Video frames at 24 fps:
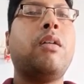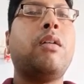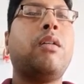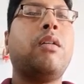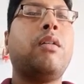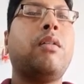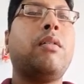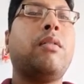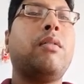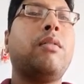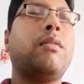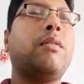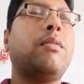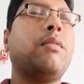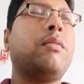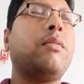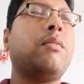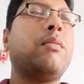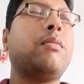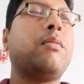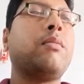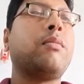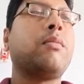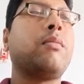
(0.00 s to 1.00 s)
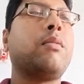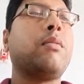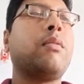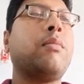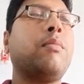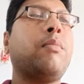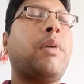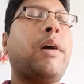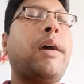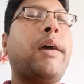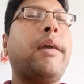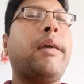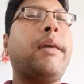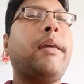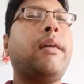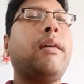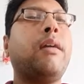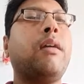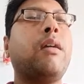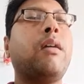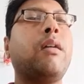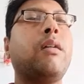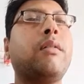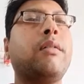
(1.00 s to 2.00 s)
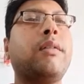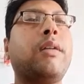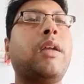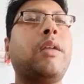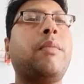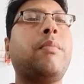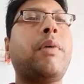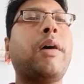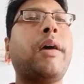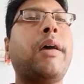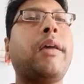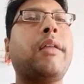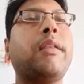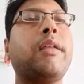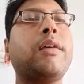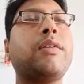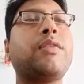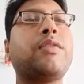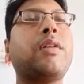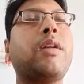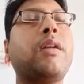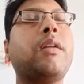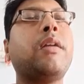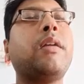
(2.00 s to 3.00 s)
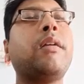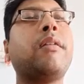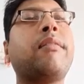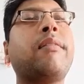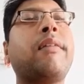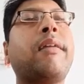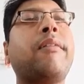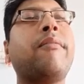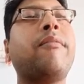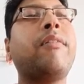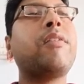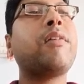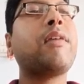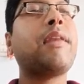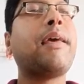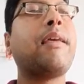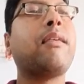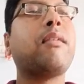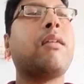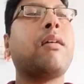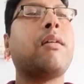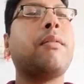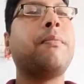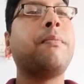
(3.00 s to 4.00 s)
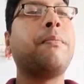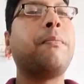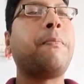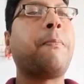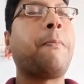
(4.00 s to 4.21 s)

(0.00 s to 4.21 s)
done by the standard sandwich ELISA,